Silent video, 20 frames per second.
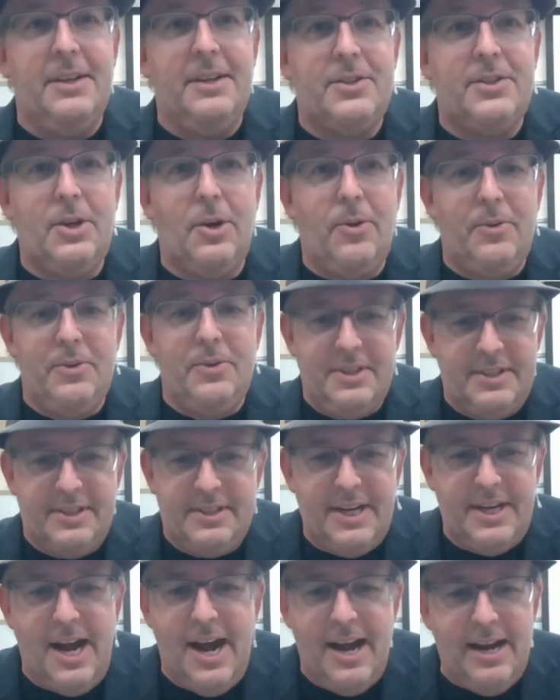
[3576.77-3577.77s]
So,
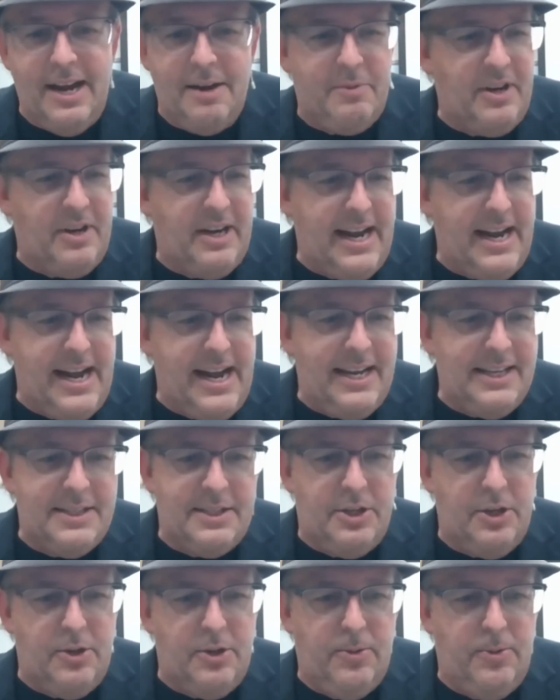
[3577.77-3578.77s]
Scott, I'm going to
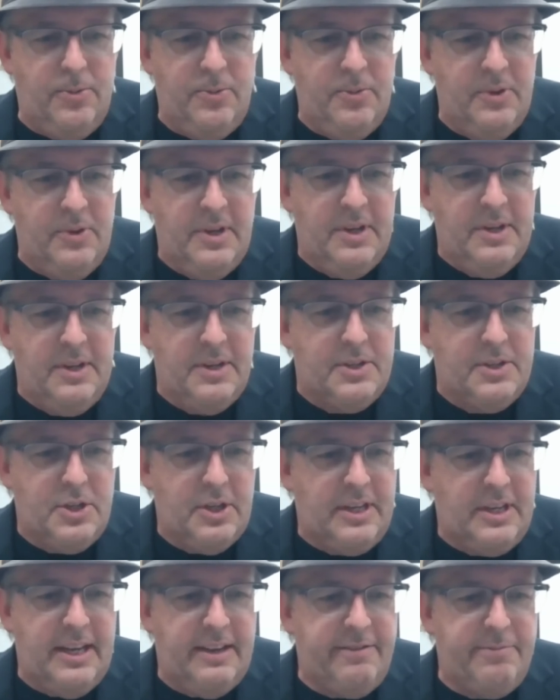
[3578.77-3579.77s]
ask you
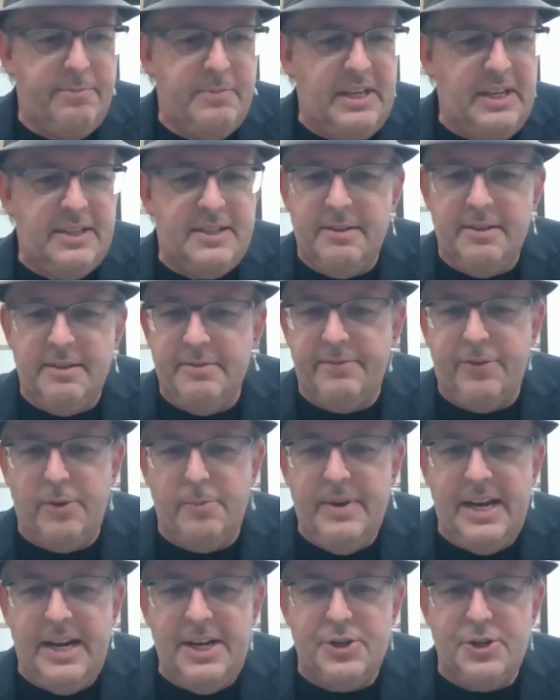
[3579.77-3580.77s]
to give me some
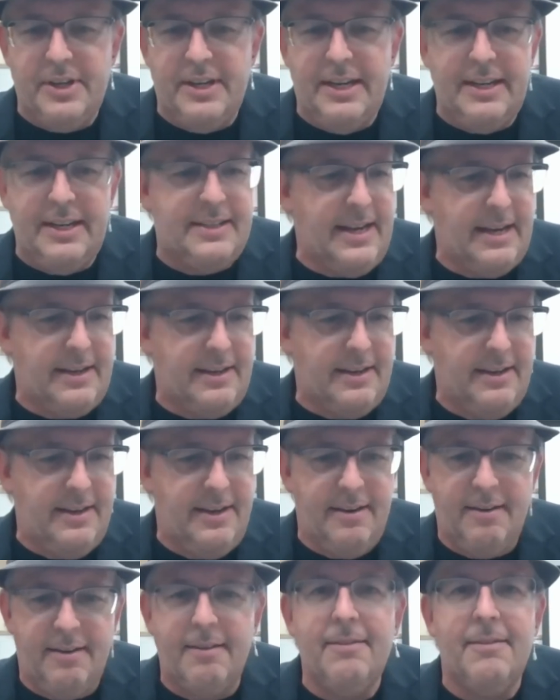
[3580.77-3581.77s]
information in a second
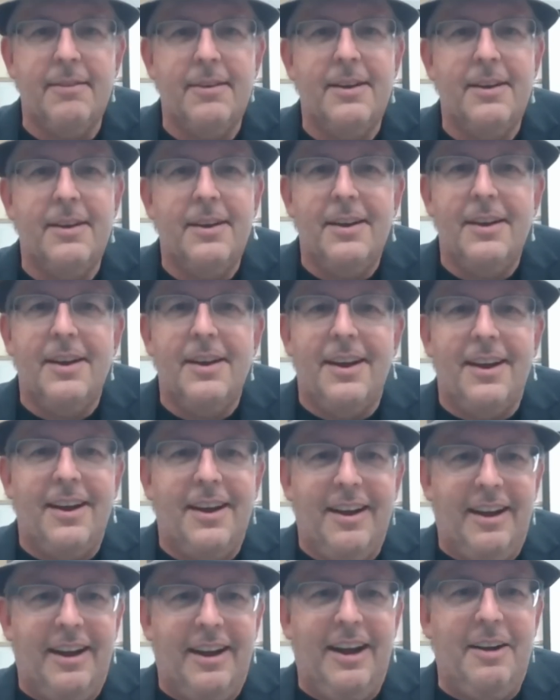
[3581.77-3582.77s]
here,
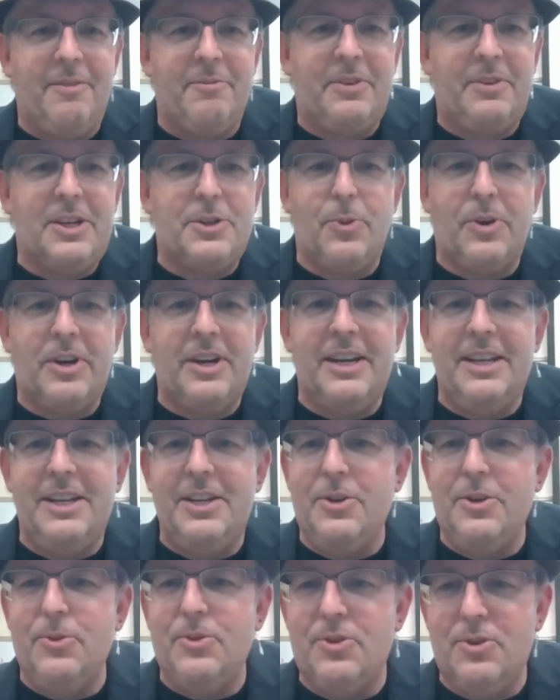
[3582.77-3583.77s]
because um, we're going to
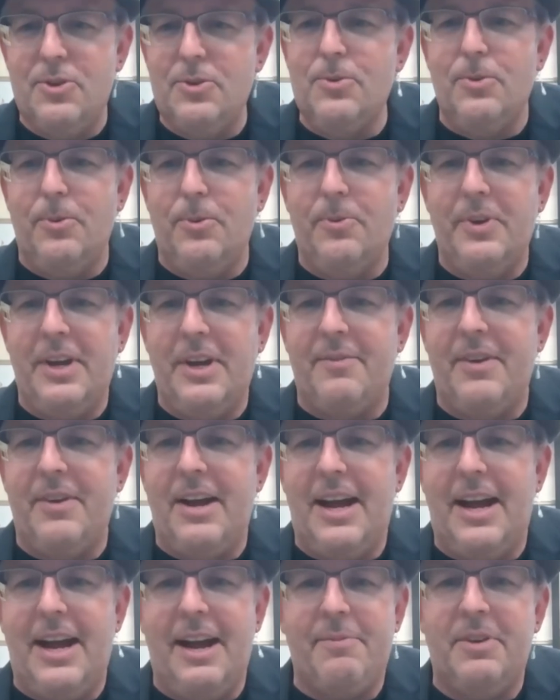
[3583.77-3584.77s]
use you. And
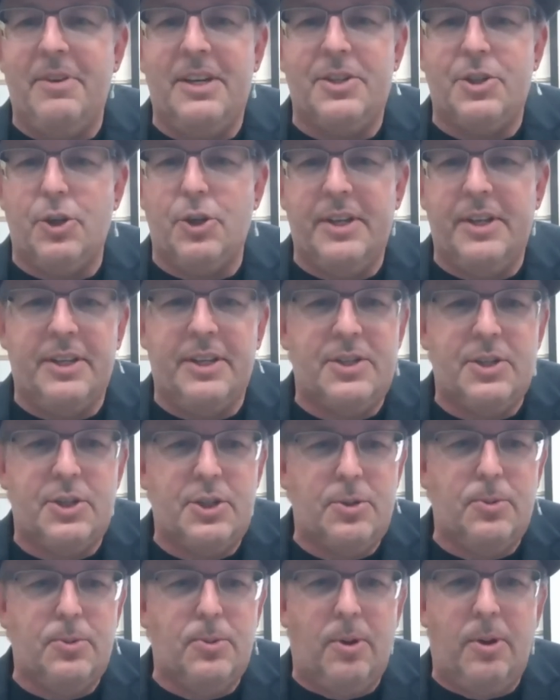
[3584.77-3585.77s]
I'm going to show you this
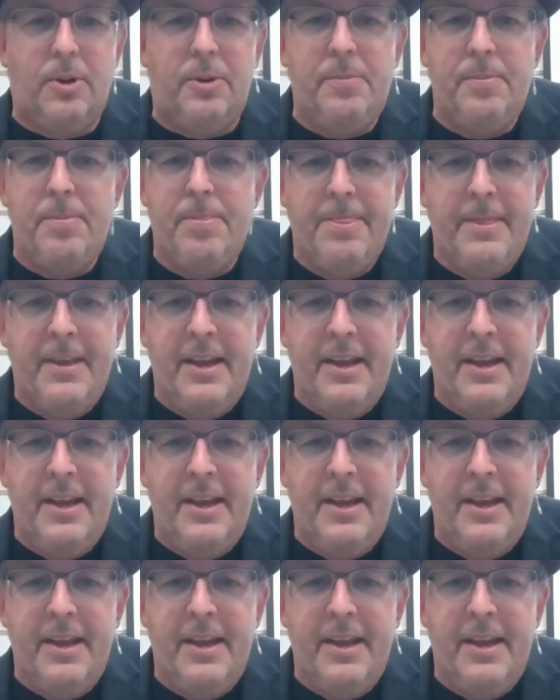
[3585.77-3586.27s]
tool.